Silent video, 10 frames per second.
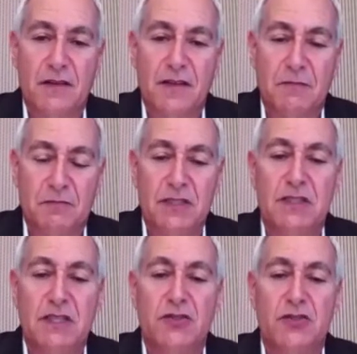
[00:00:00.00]
the
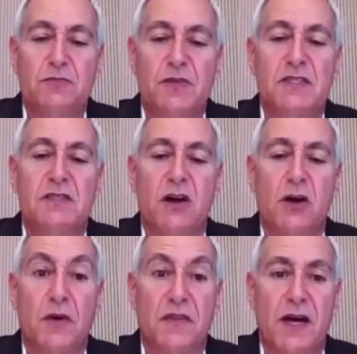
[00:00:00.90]
ability to do PCR
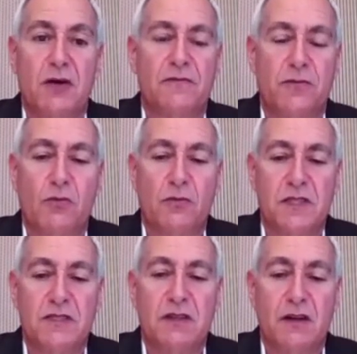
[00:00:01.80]
without a formal
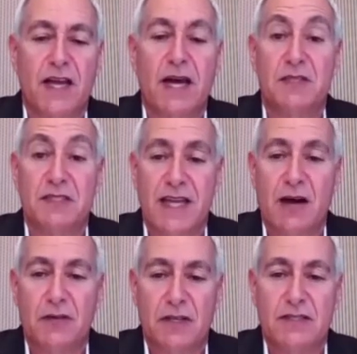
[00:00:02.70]
PCR lab is
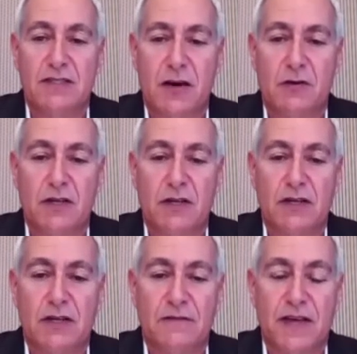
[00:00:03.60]
now
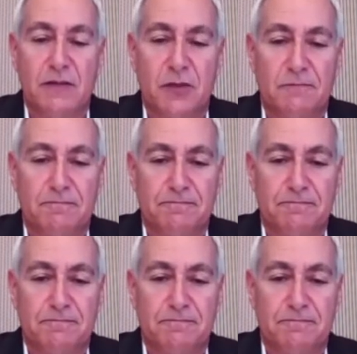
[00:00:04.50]
available.